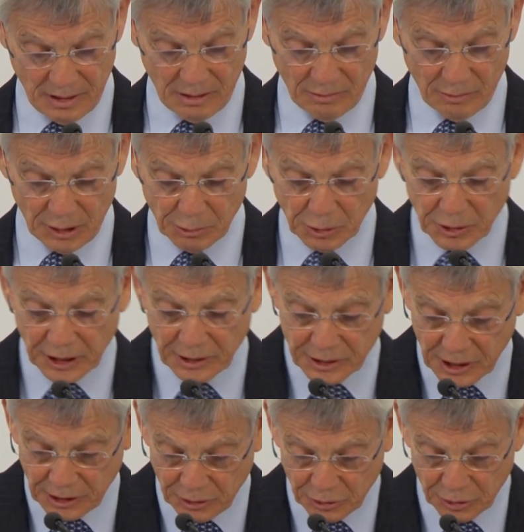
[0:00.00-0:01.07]
We will
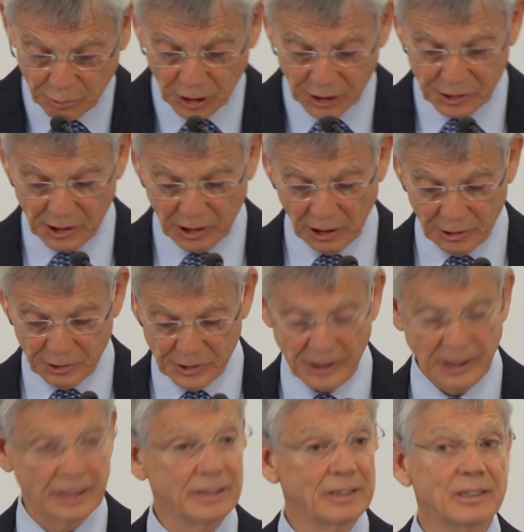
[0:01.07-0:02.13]
continue to watch
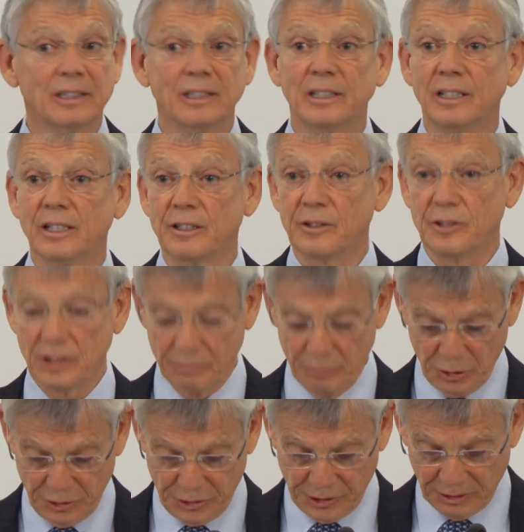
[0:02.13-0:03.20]
closely the
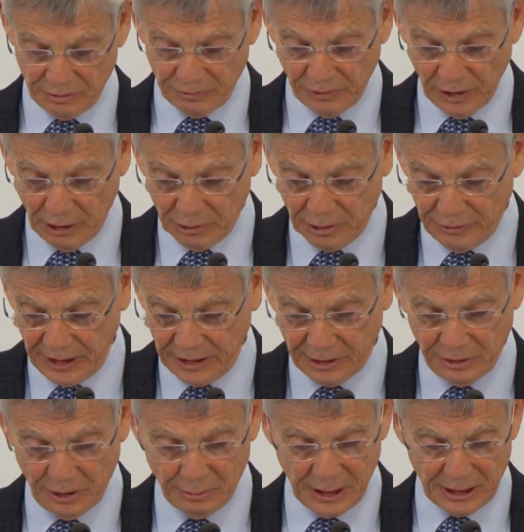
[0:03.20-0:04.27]
emerging flow of
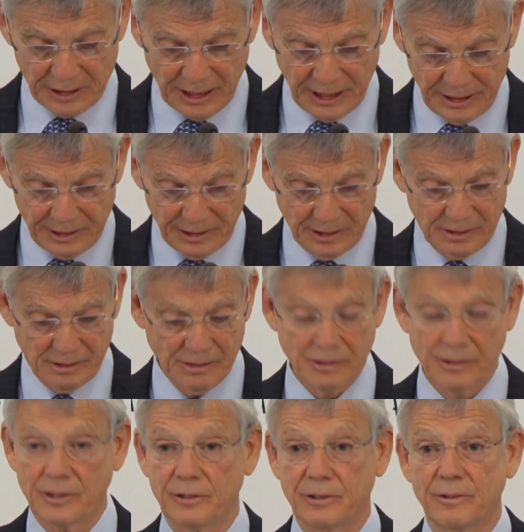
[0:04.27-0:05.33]
economic data.
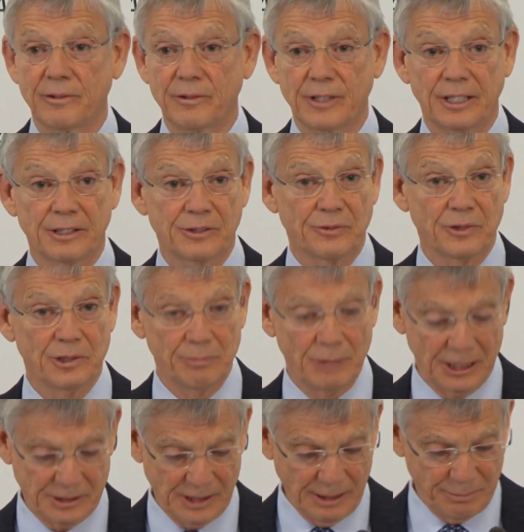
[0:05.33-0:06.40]
So thanks very
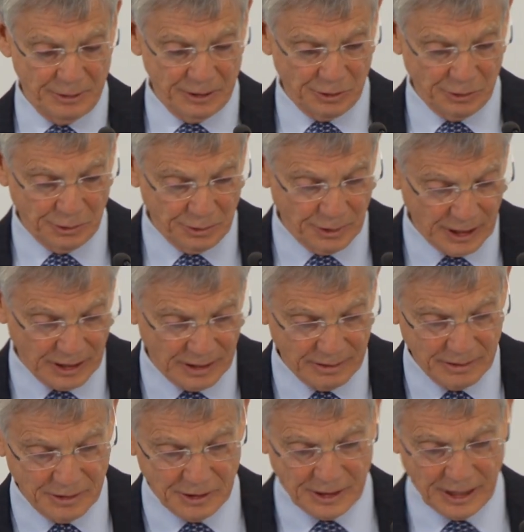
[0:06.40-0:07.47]
much. Happy to
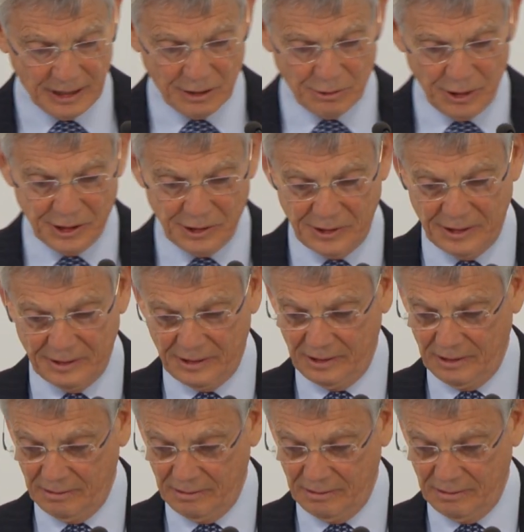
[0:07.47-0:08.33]
take questions.